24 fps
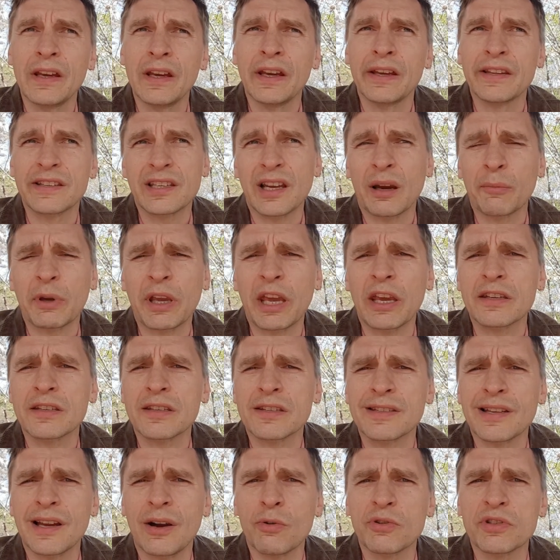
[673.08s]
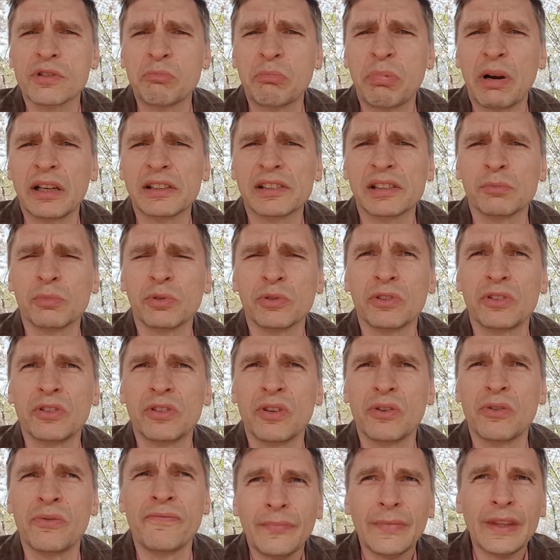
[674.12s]
In some cases, that was impossible to
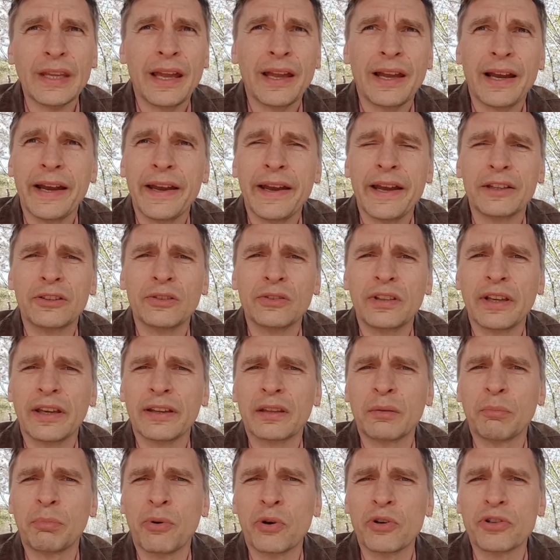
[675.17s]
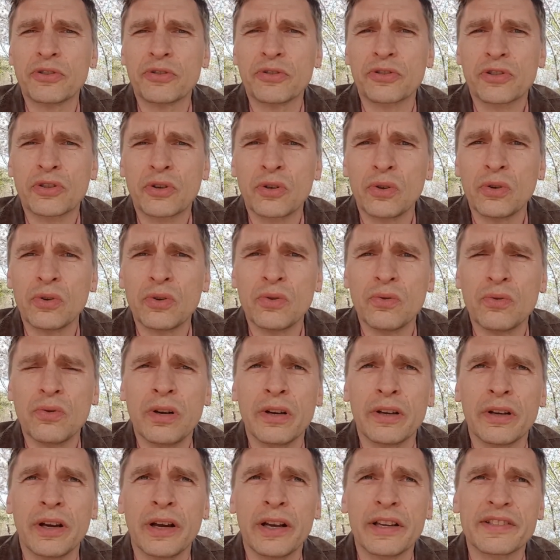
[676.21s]
do. I had to take the boys to school.
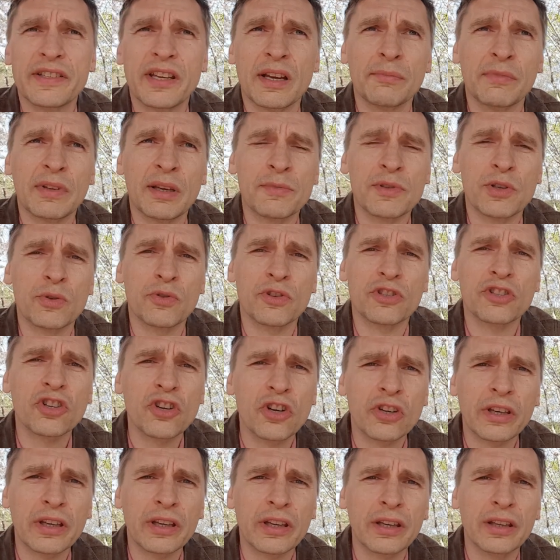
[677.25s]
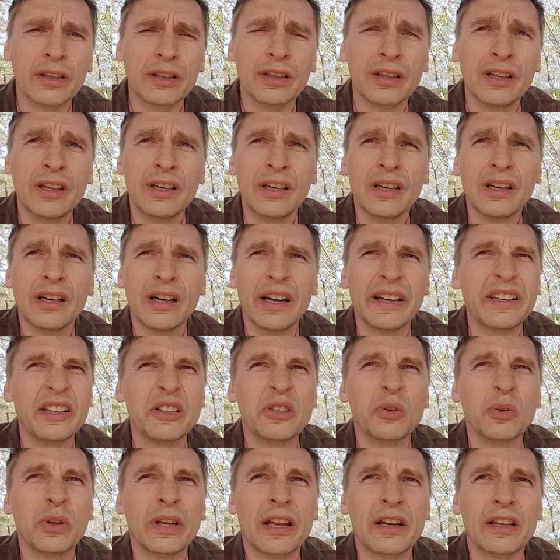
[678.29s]
Sometimes there was cooking. I didn't
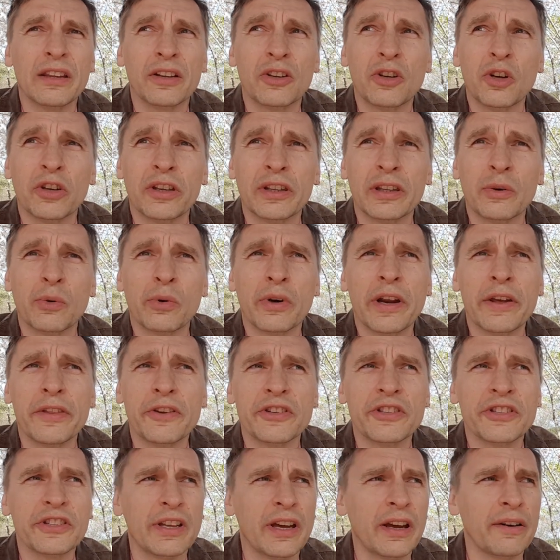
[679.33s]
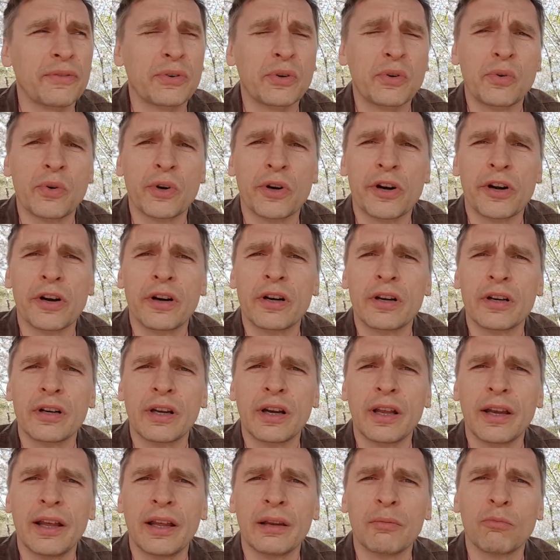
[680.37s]
do a lot of the cooking. There were other staff who were
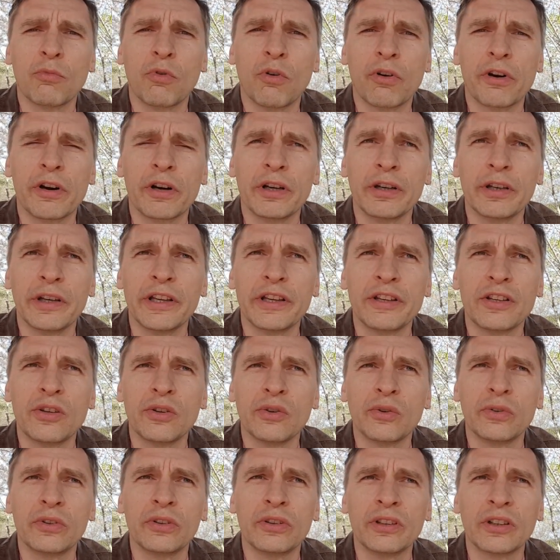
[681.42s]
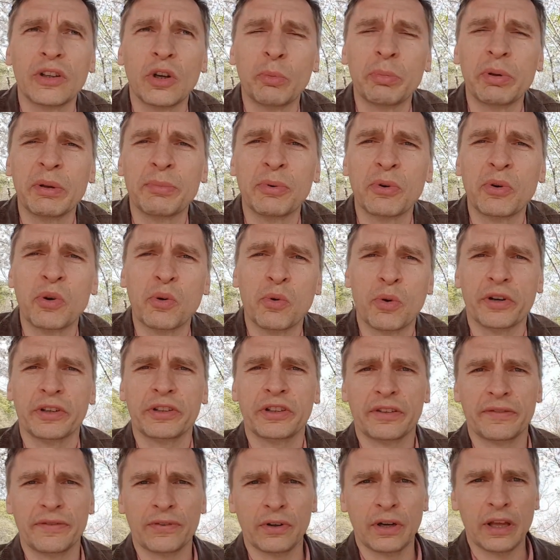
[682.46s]
a lot more in tune, you know, people who worked
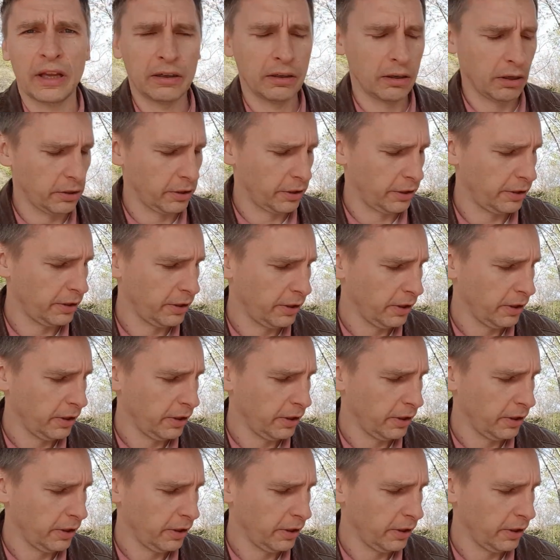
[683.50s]
there for a lot longer.